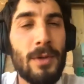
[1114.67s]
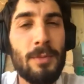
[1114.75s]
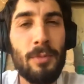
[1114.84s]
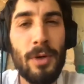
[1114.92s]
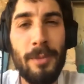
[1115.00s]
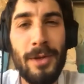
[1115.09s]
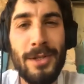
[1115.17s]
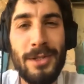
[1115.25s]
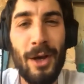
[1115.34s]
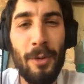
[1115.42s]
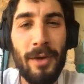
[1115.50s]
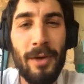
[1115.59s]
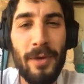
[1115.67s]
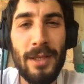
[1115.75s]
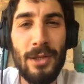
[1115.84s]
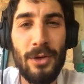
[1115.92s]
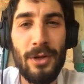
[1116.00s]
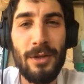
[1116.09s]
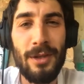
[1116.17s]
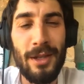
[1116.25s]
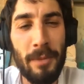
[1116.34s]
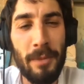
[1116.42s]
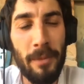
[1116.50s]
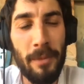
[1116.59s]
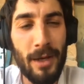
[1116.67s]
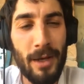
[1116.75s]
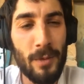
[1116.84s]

pretty much how my face looked, and in my mind what